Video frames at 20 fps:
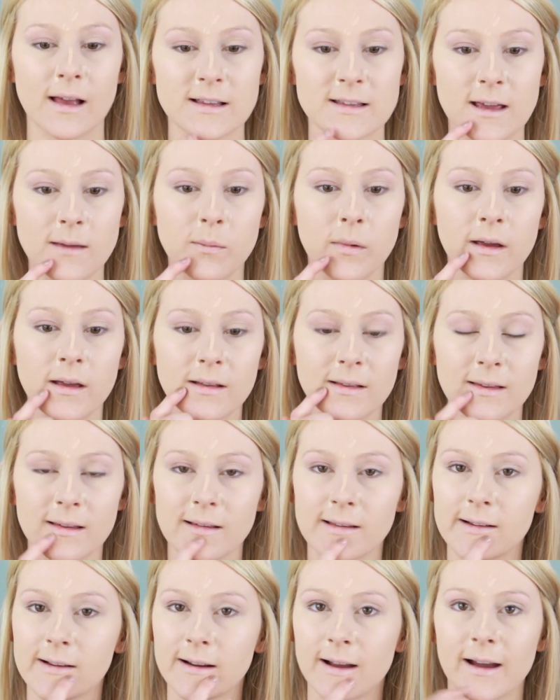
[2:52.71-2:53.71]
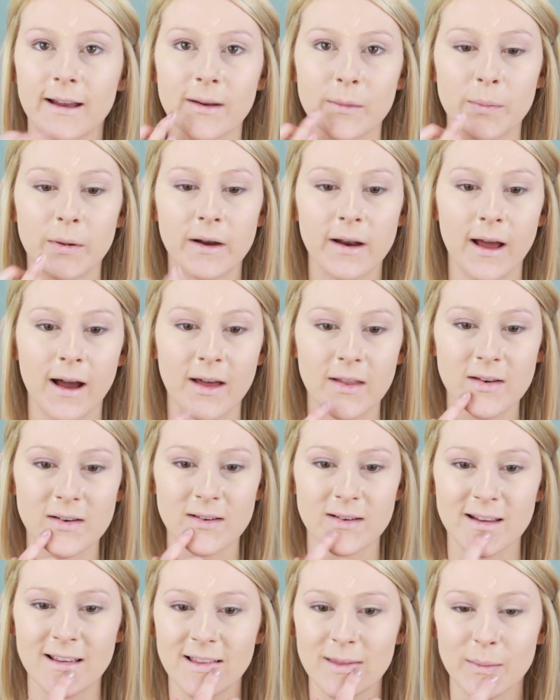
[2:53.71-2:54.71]
I take my concealer and kind of put it
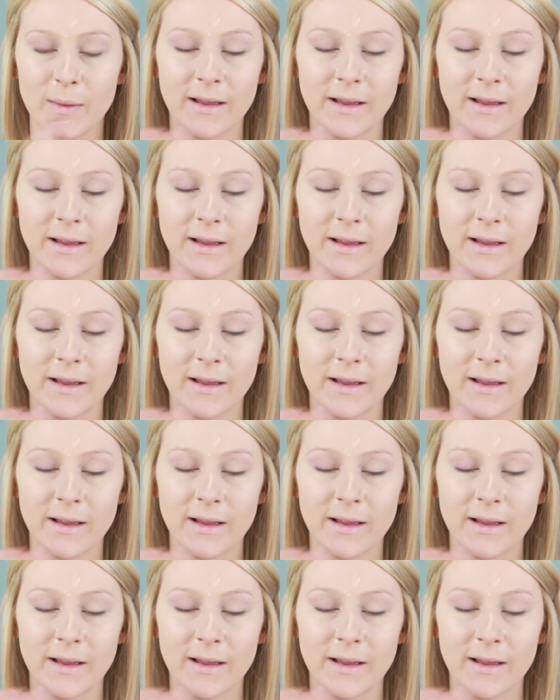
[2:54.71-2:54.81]
underneath